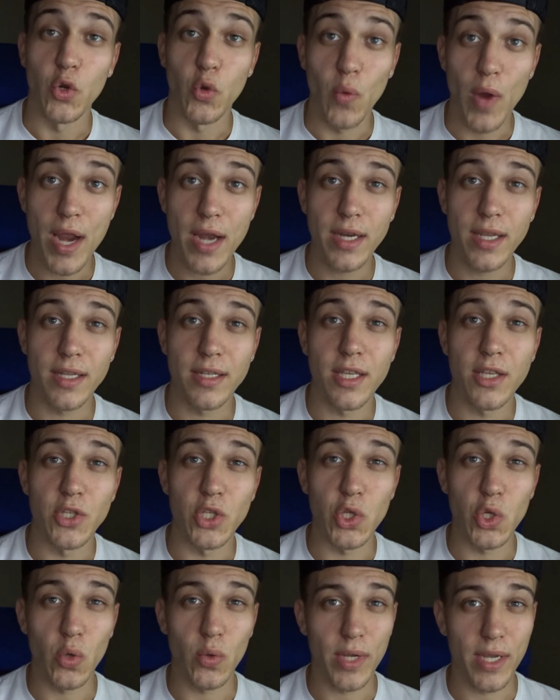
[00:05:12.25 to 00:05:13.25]
Granted,
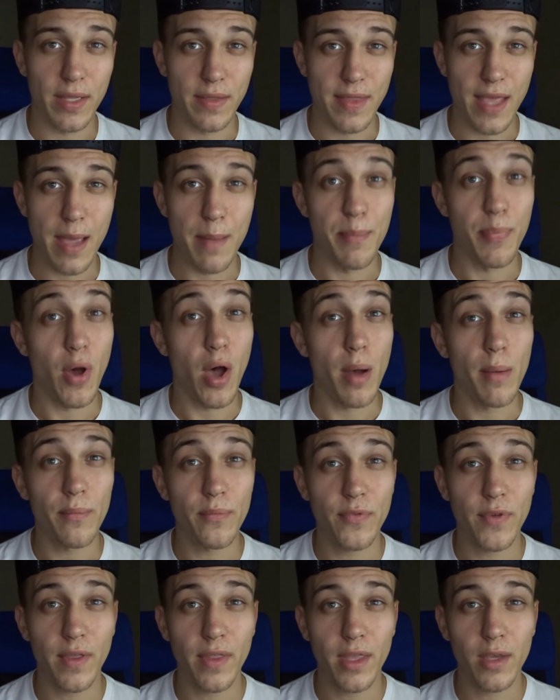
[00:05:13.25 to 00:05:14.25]
you don't get that pump
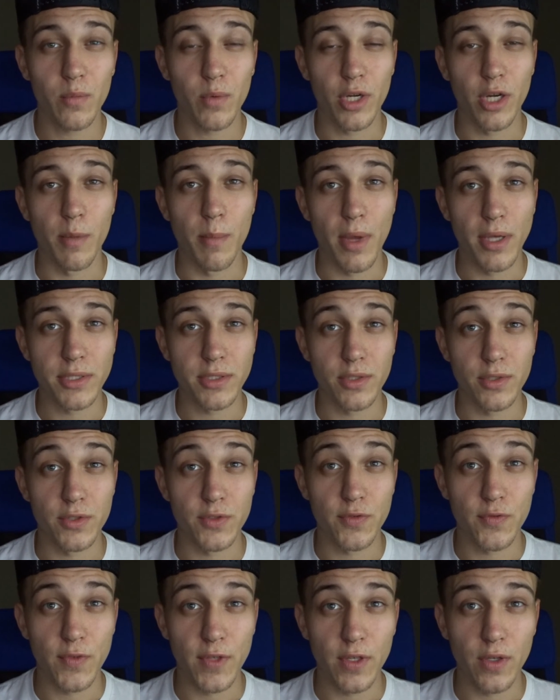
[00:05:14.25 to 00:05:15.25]
feeling where your muscles
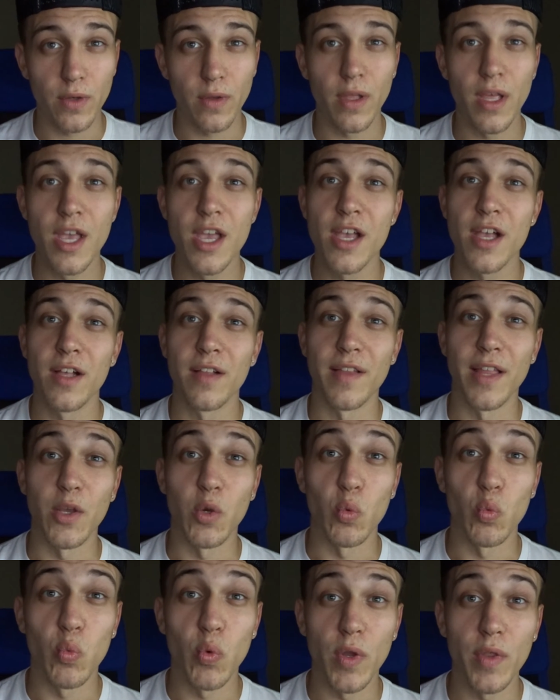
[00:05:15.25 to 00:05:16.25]
feel like
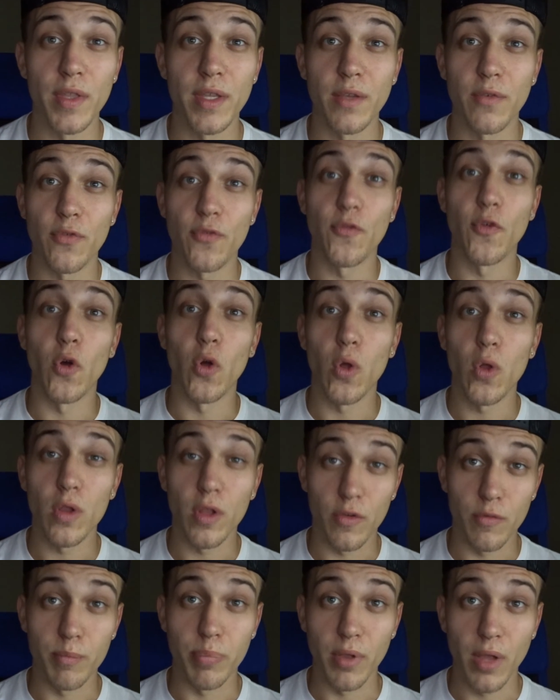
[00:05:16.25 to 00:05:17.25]
really full
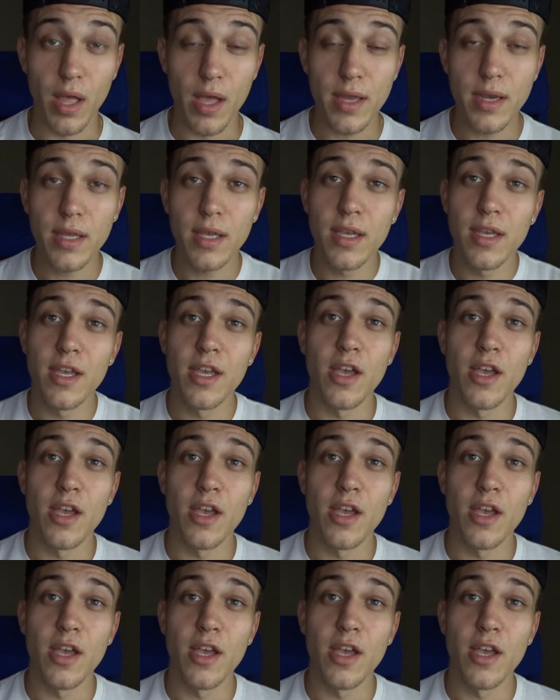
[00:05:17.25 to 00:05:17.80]
of blood,